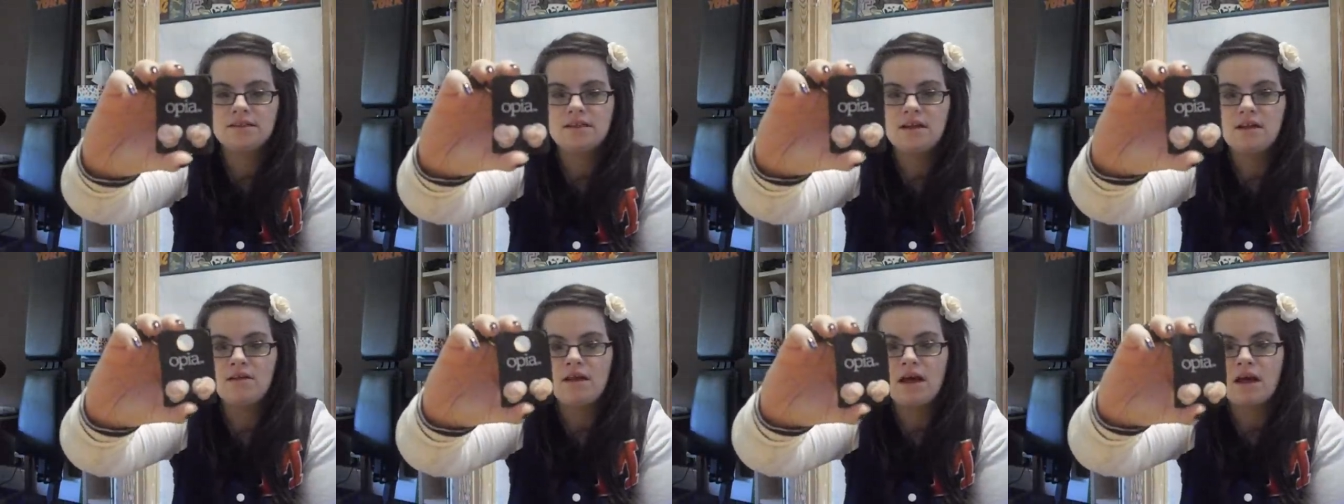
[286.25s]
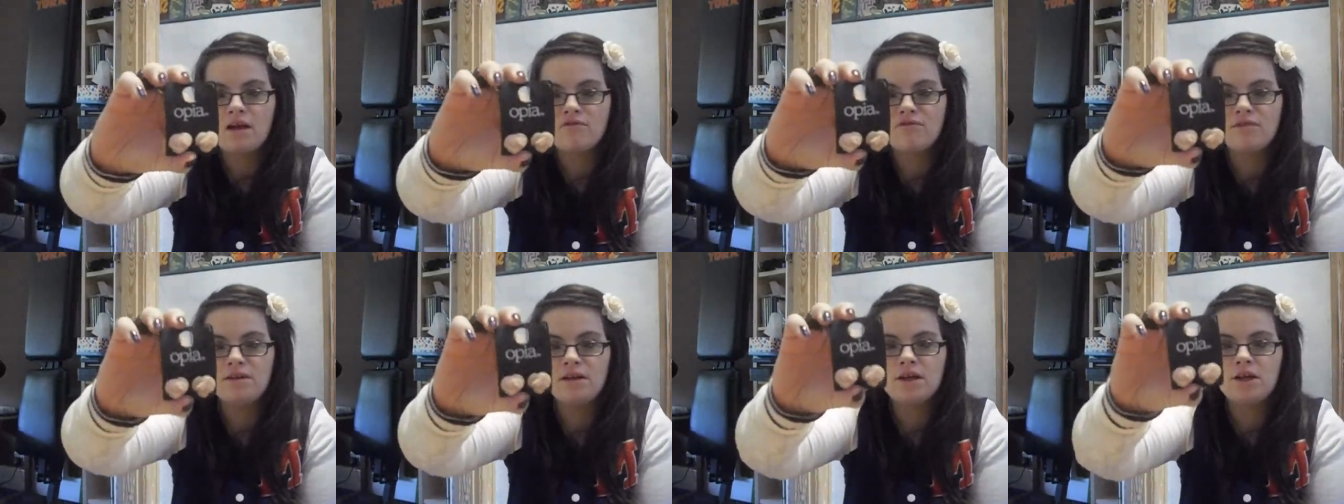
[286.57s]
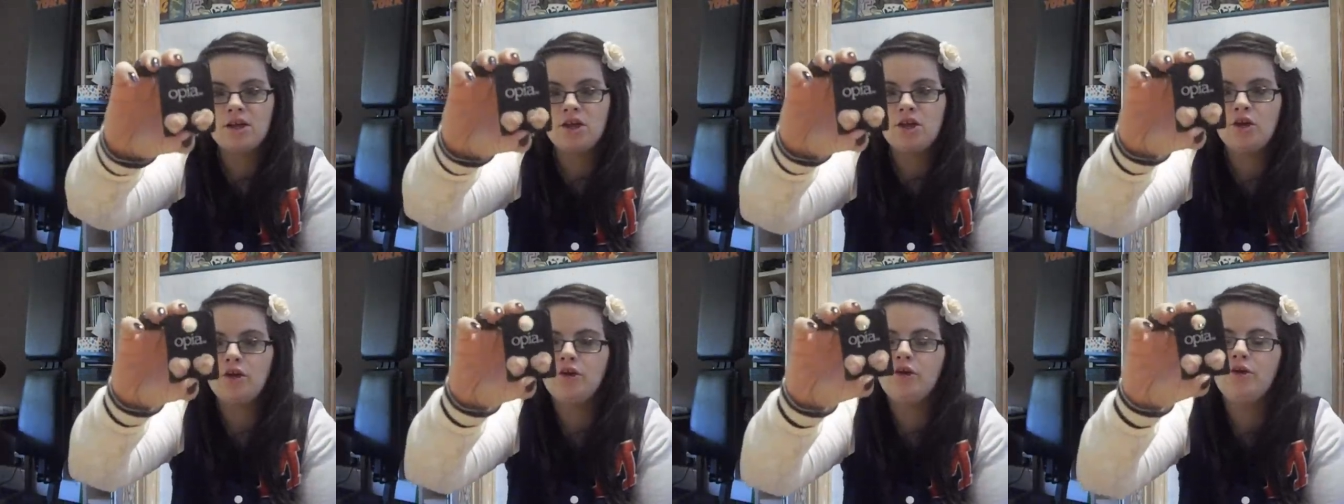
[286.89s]
They're like really
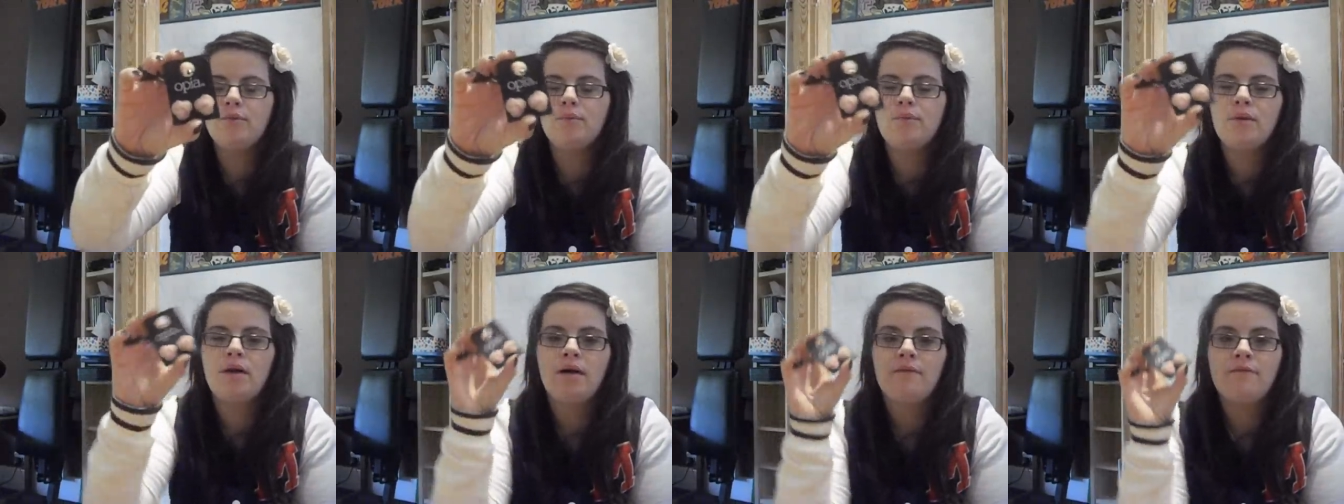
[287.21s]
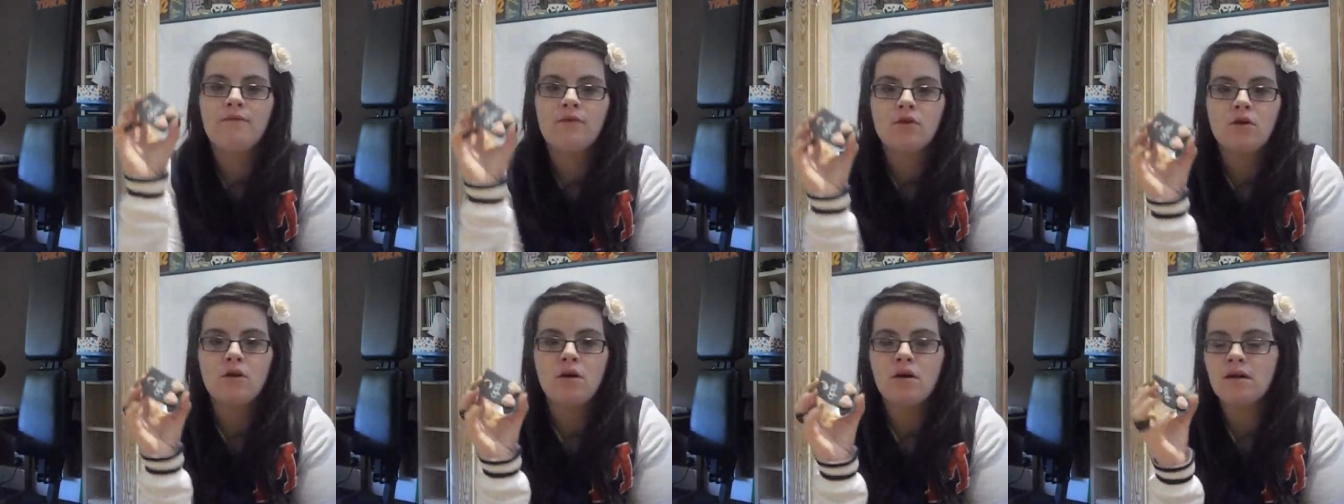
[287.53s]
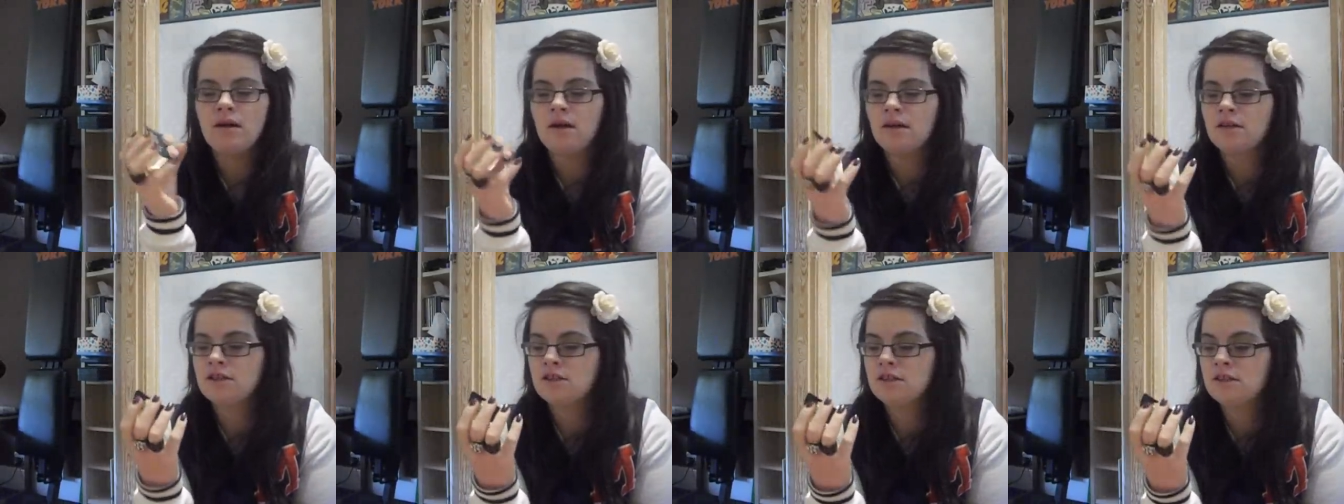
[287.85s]
cute, but I forgot
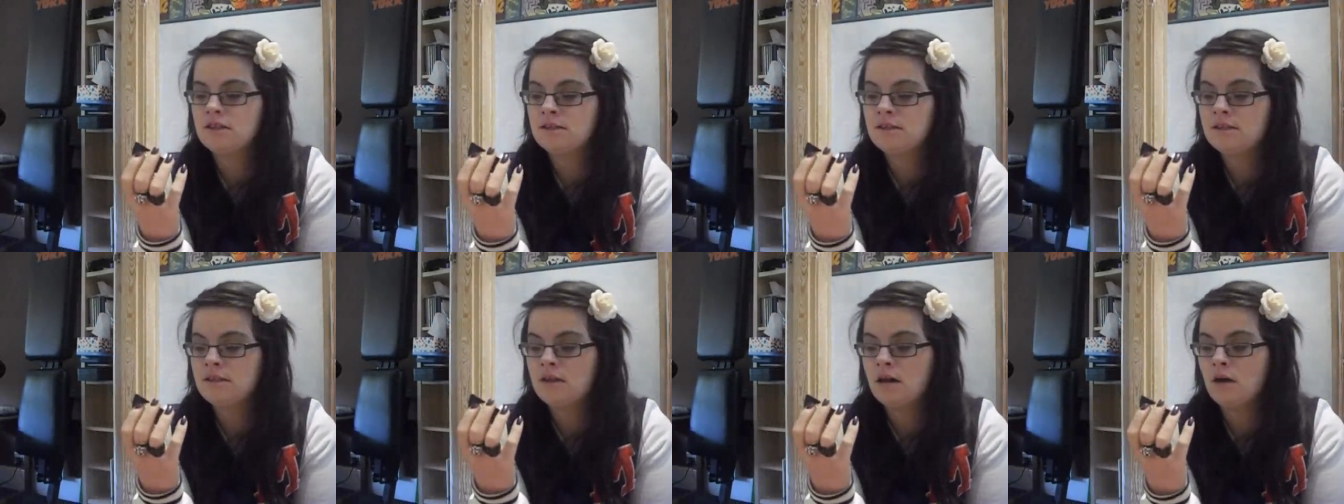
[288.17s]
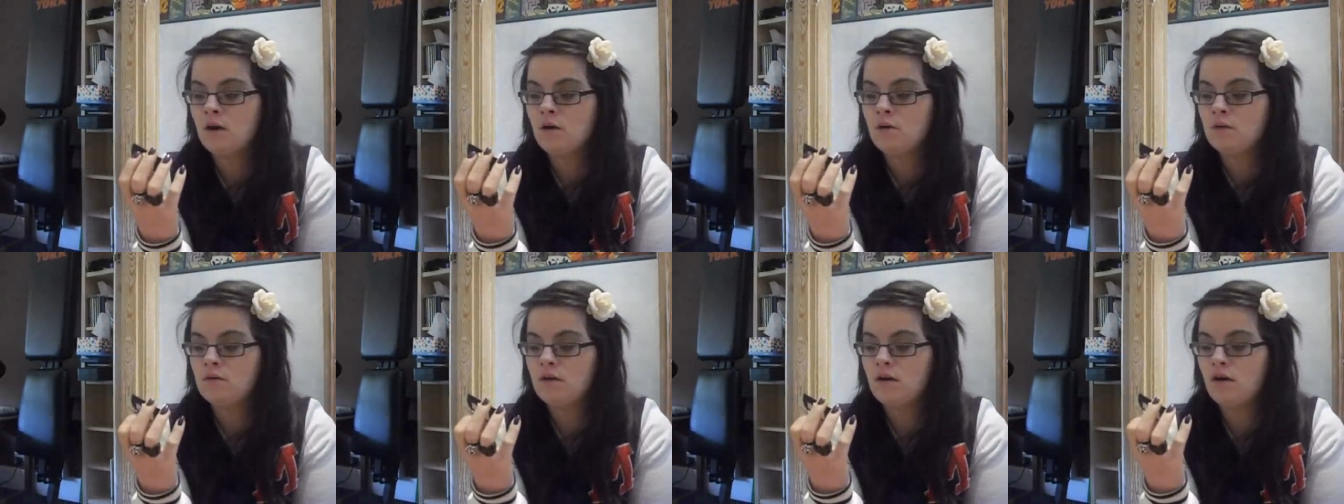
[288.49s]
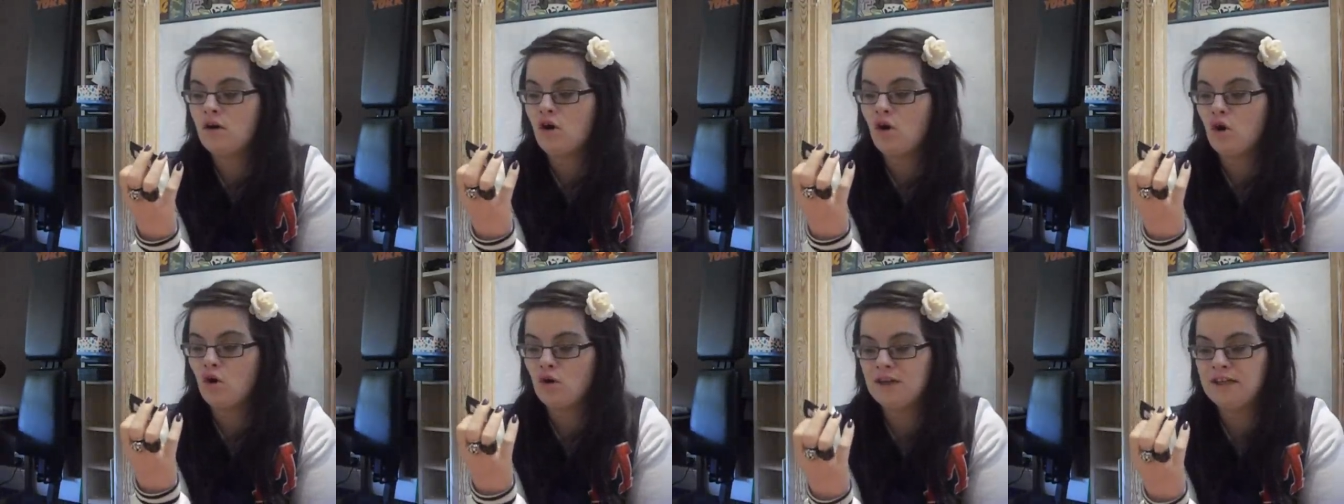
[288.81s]
to actually tell
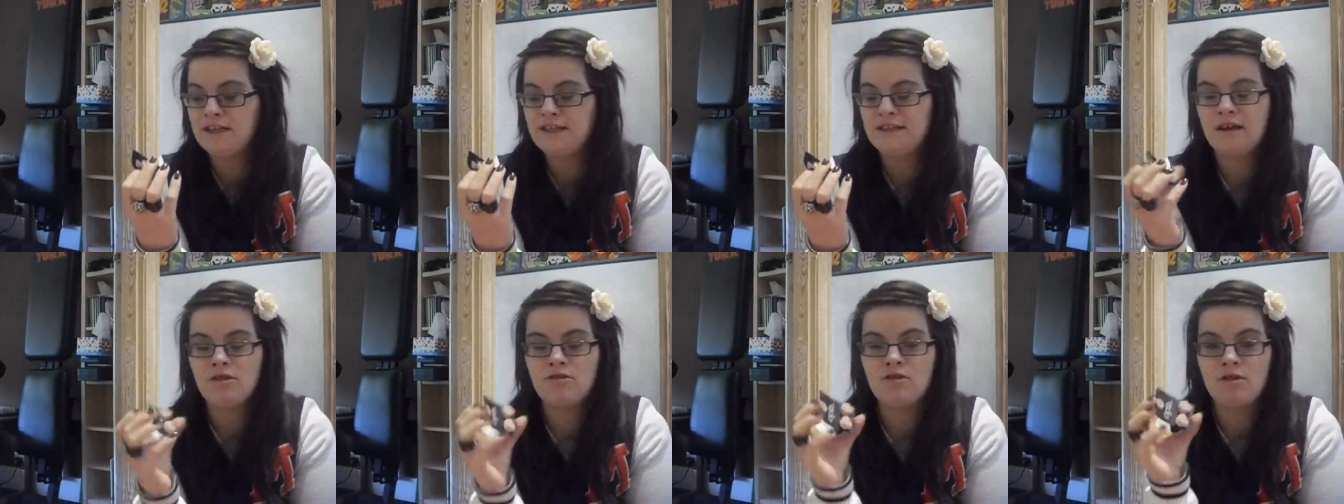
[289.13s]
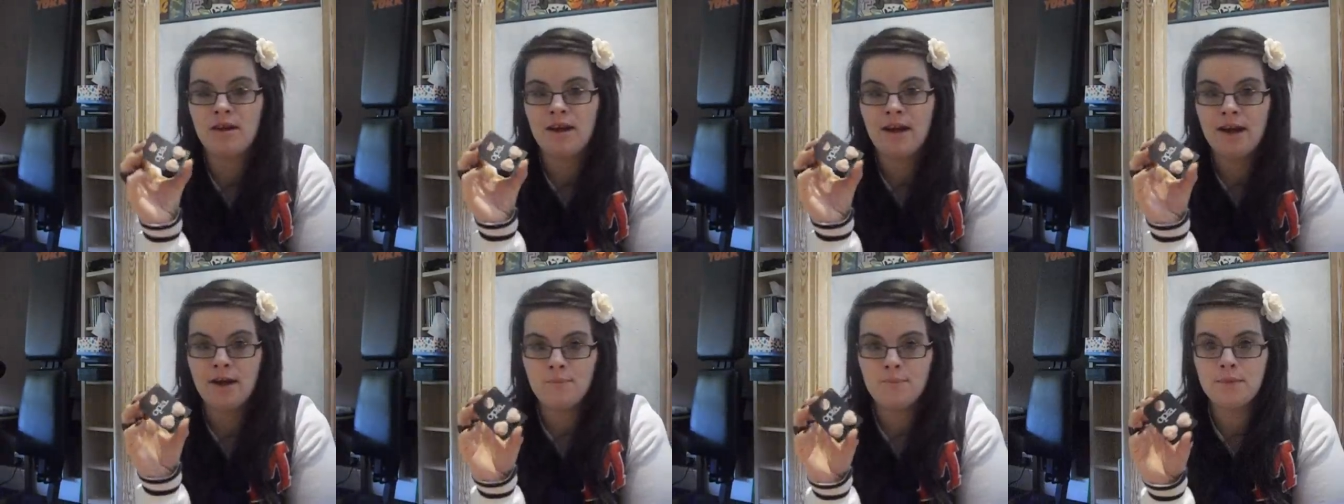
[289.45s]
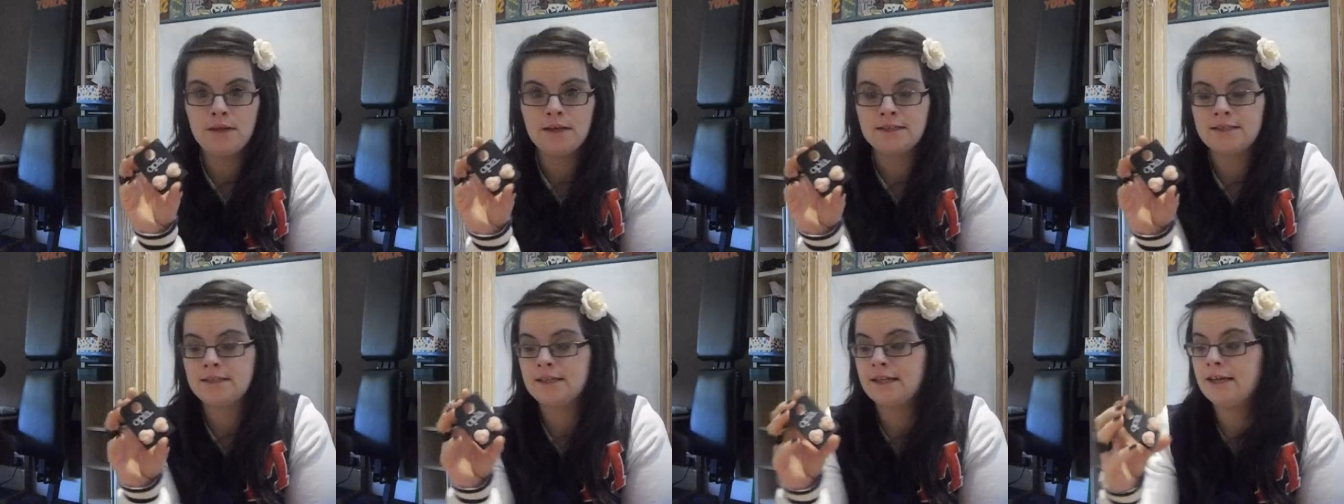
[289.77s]
Holly that I don't have
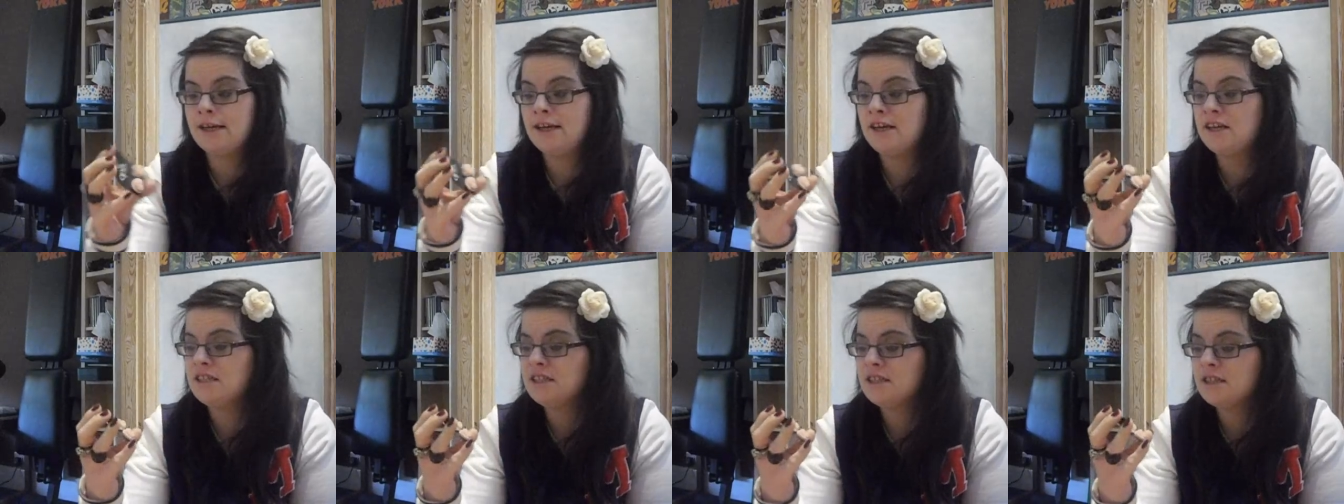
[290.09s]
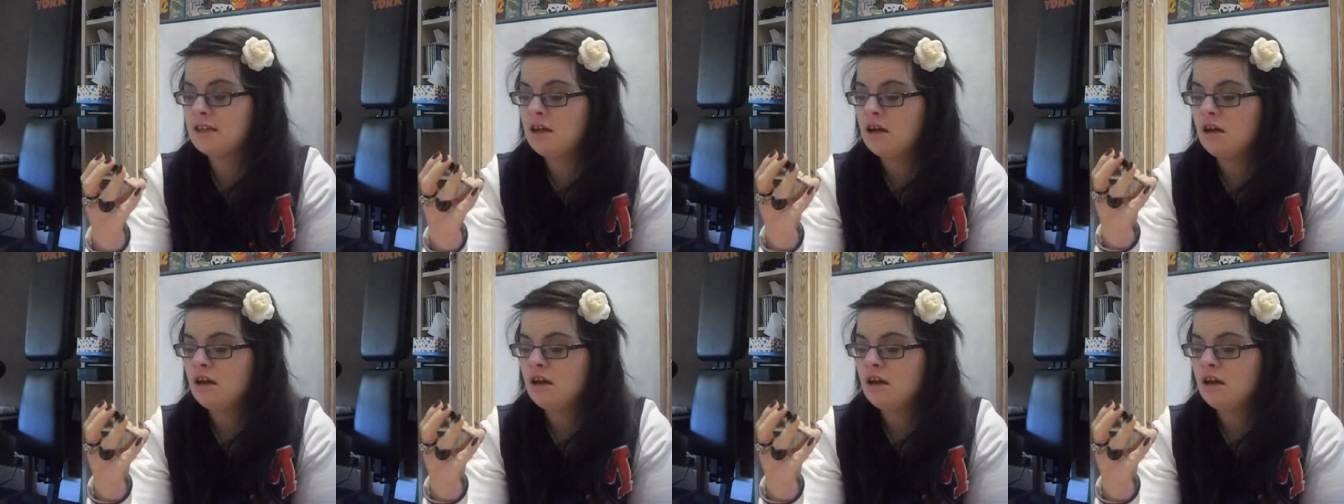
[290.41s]
pierced ears.